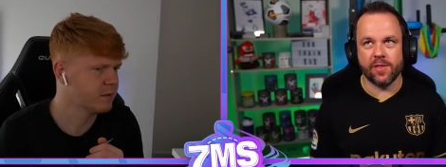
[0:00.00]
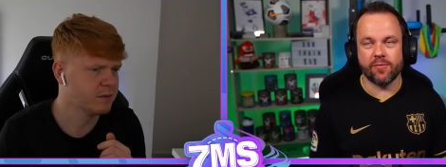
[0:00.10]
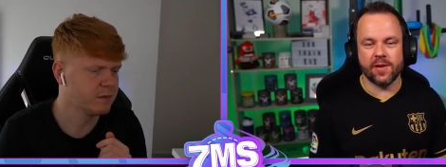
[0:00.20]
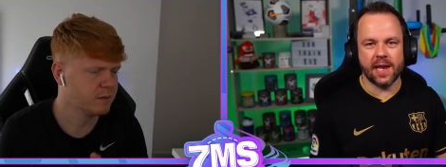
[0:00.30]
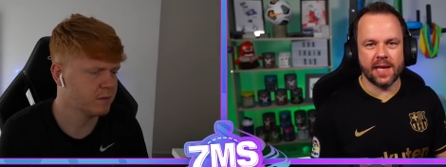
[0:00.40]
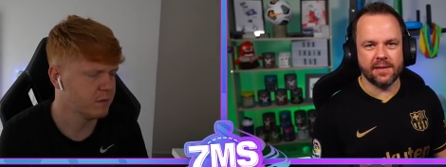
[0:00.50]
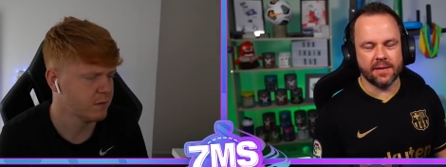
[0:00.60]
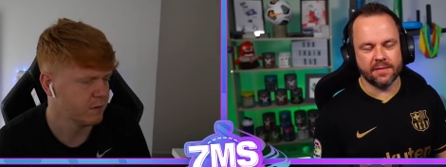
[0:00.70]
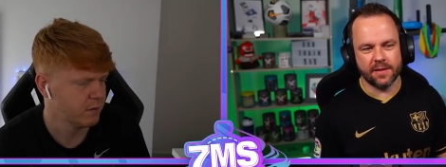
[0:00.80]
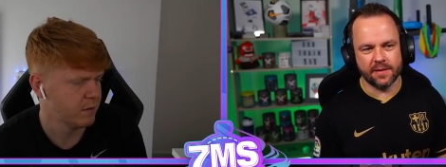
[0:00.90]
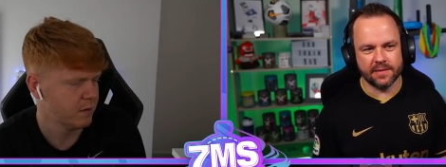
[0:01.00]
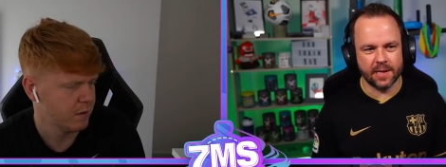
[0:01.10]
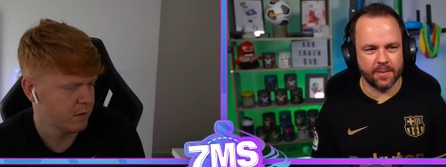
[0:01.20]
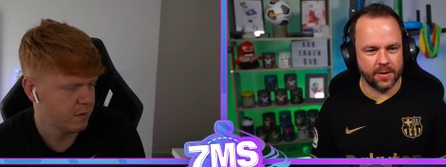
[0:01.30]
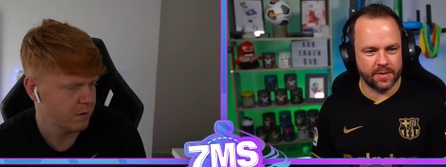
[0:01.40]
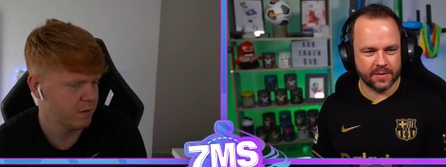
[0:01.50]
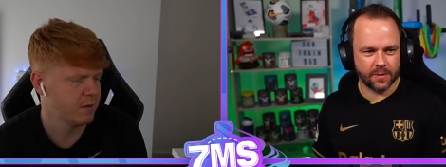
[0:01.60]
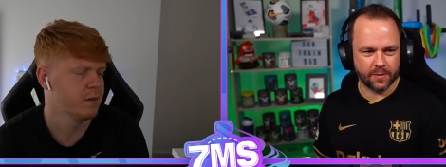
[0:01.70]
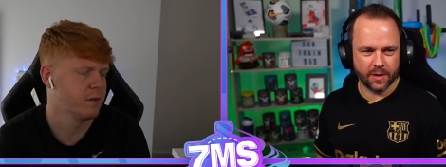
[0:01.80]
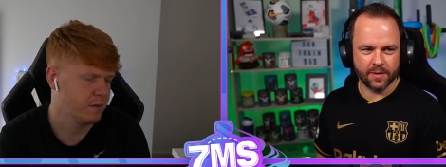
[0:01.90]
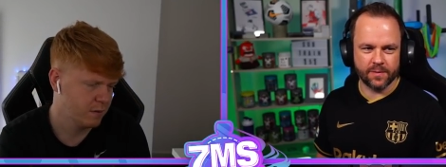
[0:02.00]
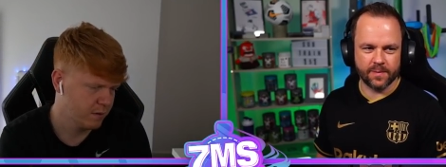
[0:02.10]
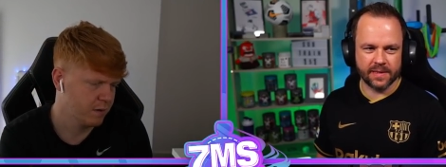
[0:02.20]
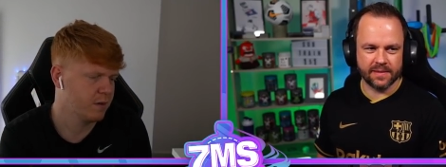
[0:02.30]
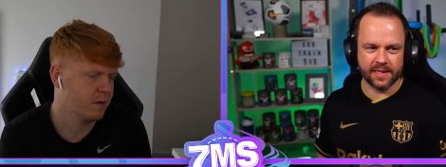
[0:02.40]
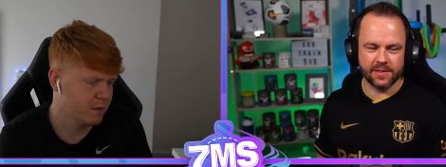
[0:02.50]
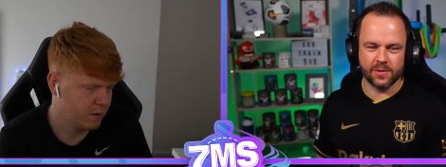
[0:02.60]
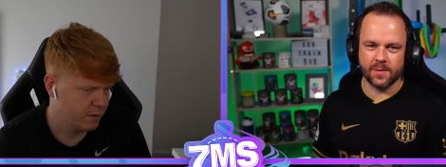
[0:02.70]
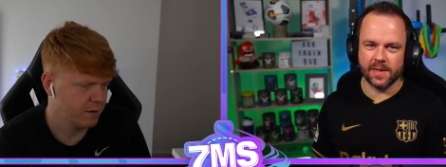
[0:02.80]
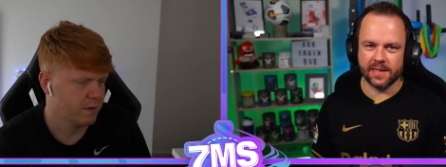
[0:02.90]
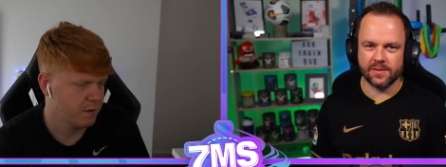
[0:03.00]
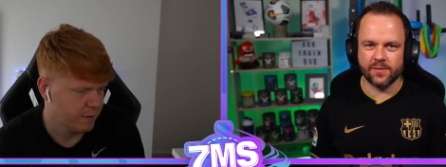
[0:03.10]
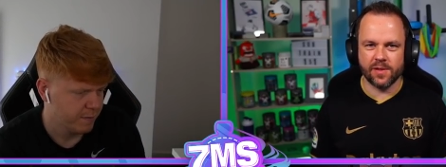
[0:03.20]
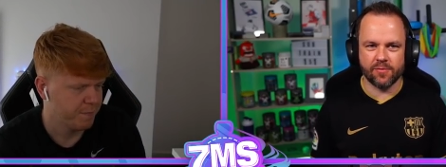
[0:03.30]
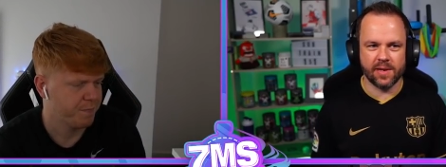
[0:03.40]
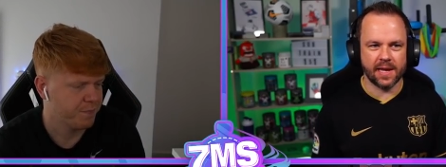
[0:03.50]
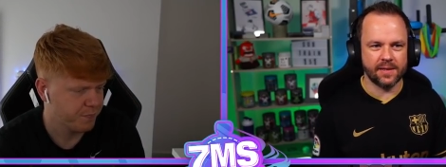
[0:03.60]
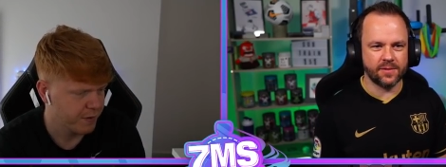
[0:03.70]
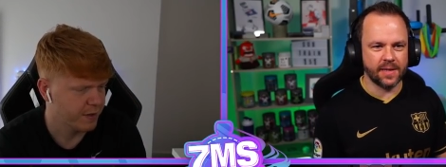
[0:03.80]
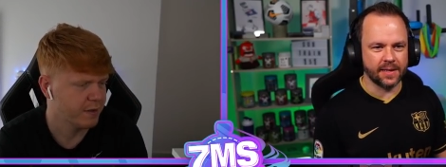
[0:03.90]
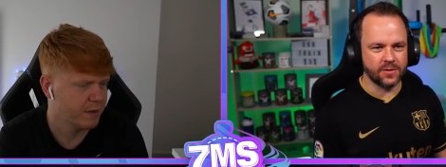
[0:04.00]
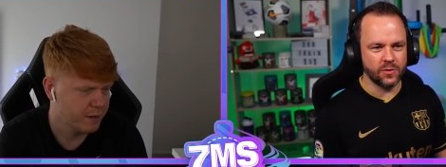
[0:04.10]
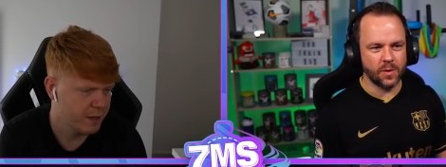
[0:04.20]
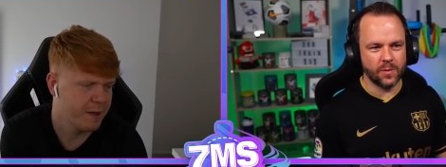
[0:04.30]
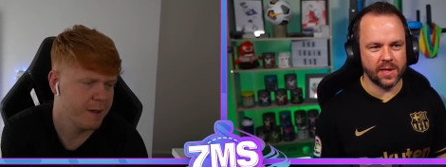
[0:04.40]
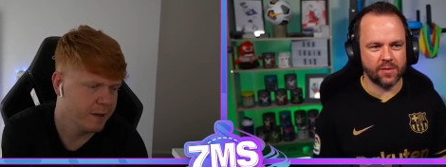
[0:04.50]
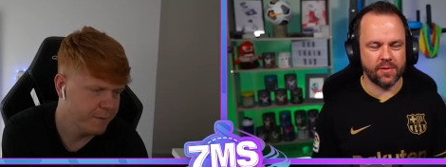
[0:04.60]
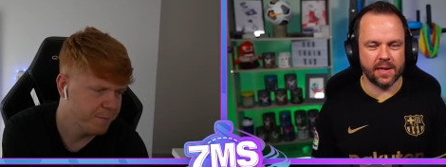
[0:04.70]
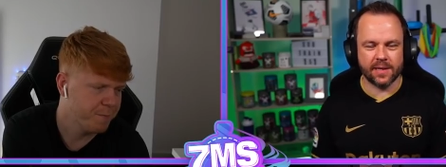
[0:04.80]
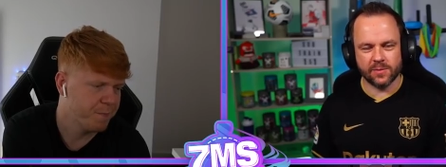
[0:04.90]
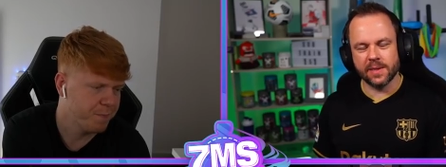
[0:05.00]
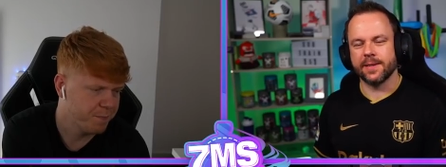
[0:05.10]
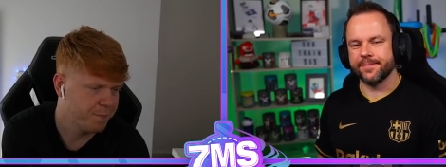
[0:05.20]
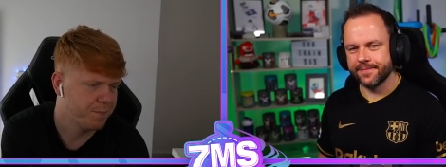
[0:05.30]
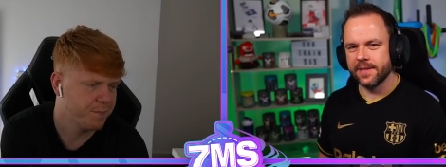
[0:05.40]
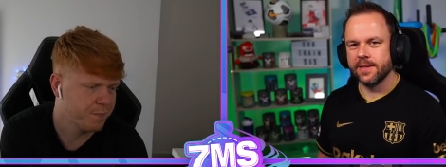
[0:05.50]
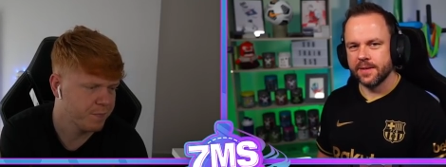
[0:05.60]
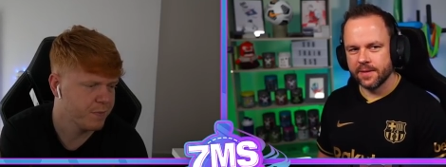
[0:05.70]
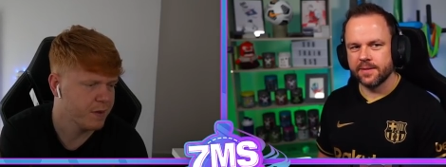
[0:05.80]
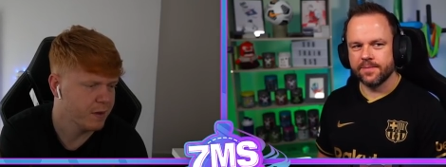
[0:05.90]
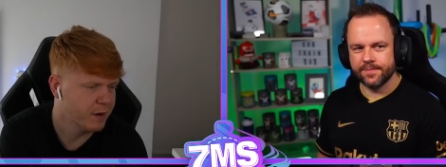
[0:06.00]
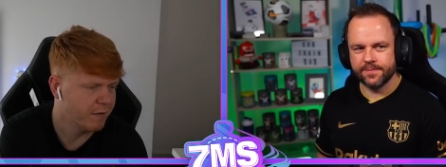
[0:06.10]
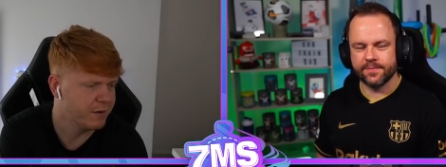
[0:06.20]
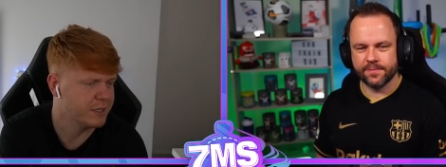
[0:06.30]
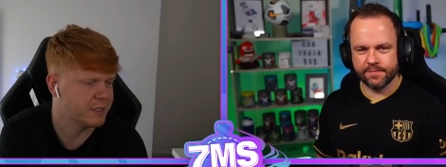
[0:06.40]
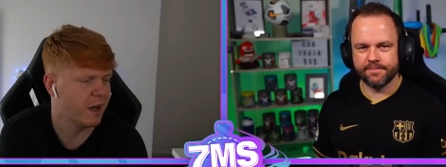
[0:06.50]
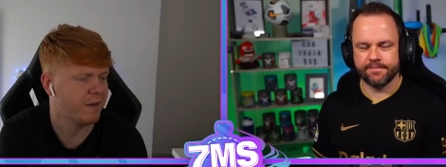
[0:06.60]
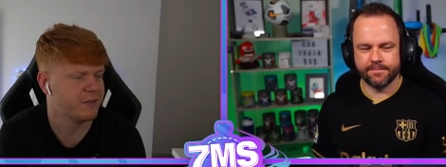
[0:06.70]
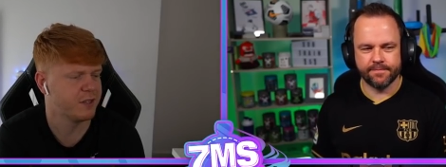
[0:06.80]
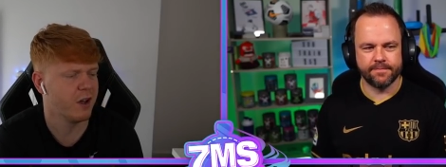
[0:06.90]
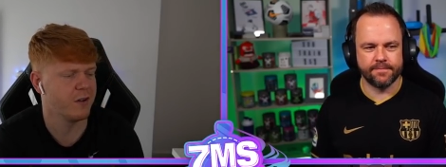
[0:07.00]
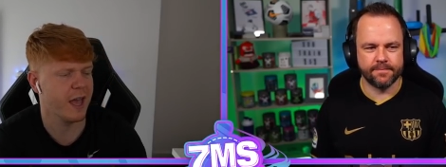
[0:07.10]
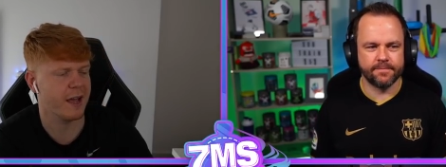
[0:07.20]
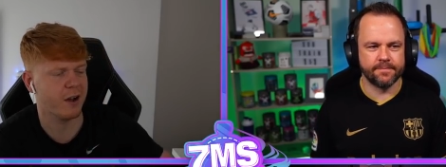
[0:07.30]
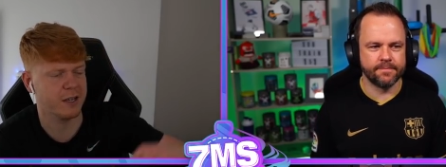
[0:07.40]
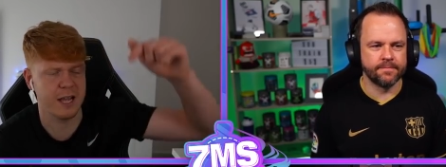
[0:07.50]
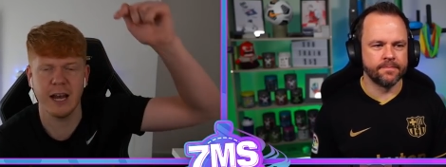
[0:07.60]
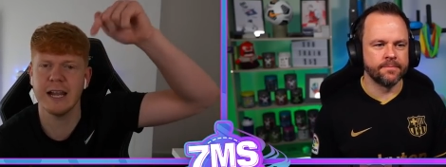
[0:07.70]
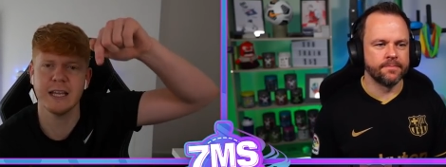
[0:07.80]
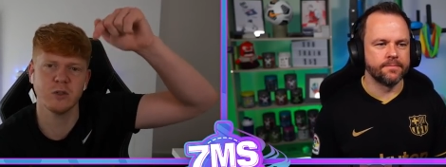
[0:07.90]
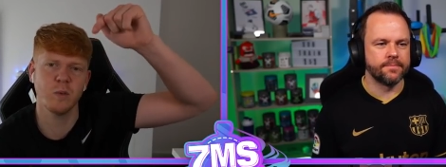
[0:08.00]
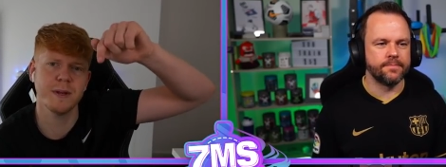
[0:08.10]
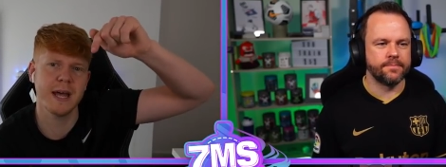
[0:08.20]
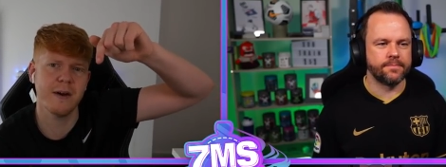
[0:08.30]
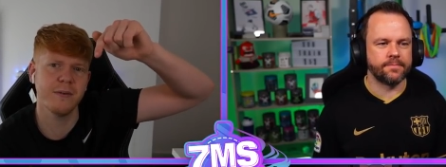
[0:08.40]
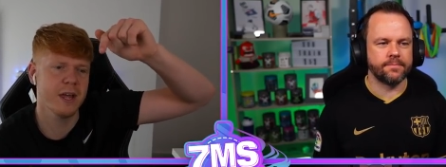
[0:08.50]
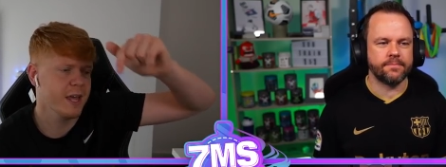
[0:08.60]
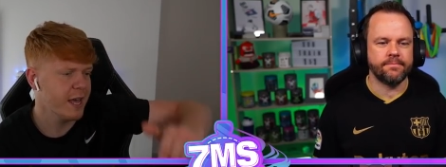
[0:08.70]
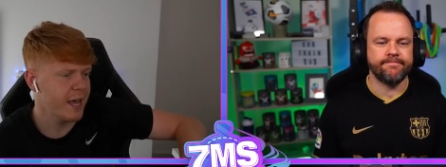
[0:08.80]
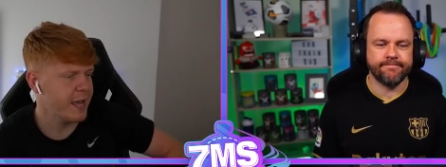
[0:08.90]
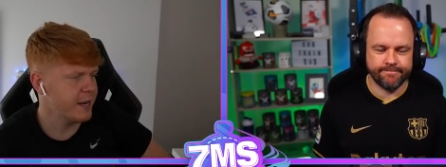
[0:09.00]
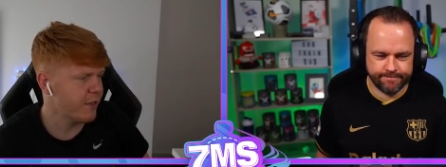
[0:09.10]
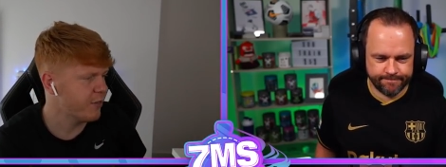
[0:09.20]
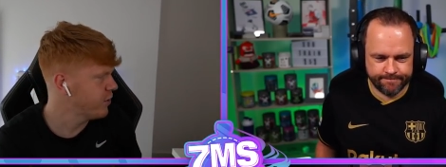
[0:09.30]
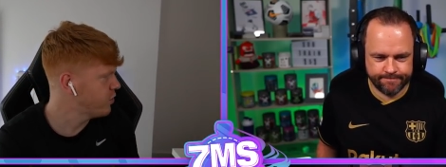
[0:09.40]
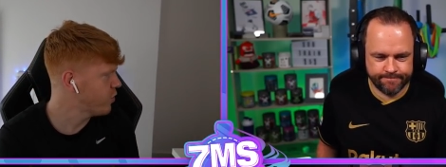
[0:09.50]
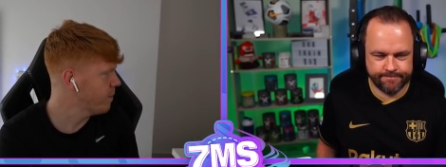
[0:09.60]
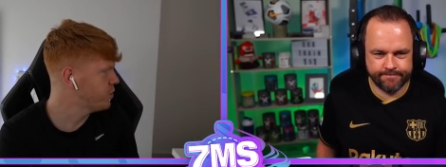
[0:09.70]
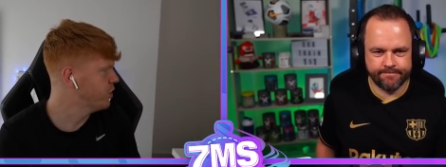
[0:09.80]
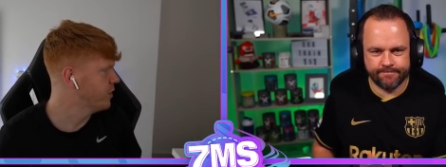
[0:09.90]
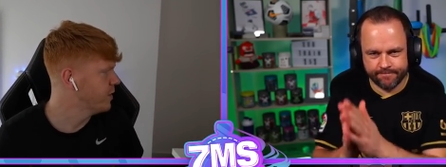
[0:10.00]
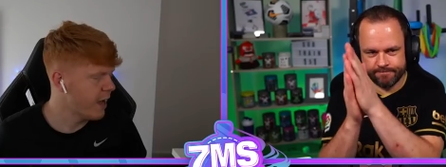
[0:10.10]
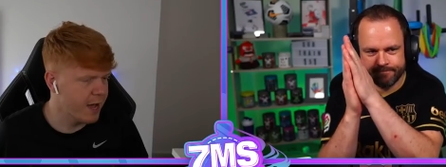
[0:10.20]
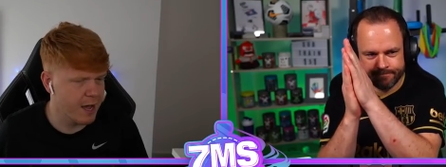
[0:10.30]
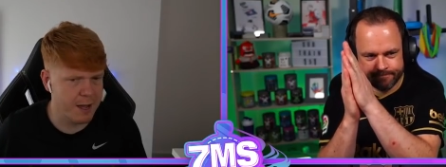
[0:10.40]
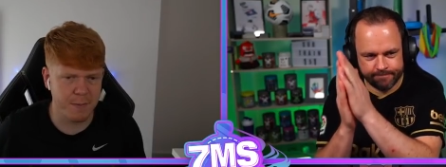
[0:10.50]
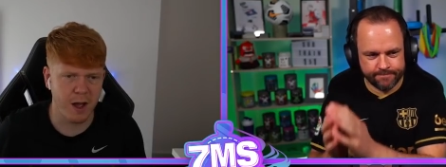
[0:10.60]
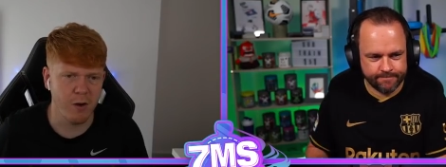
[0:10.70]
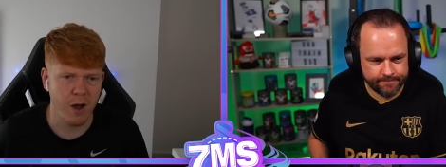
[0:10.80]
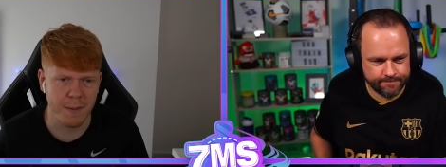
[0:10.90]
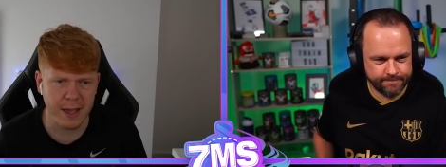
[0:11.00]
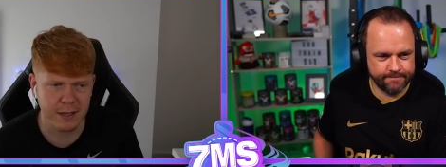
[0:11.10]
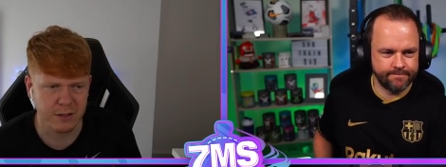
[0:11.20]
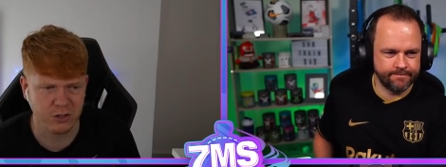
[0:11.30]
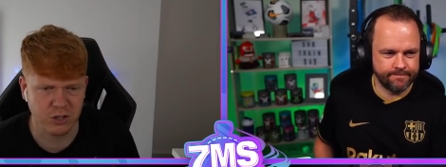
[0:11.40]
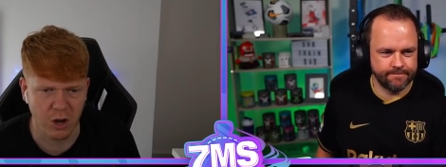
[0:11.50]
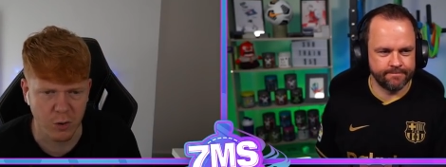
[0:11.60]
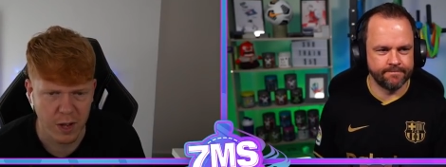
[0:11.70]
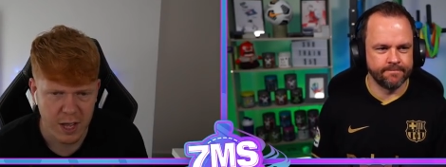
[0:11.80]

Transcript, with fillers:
Speaker 1: days. There's an upload. That's what I've kind of been sticking to at the minute. So every 3 days. So you get 2 1 week, 3 the next week.
Speaker 2: Lovely stuff. So yeah, guys, links will be down in the description. All right, mate, so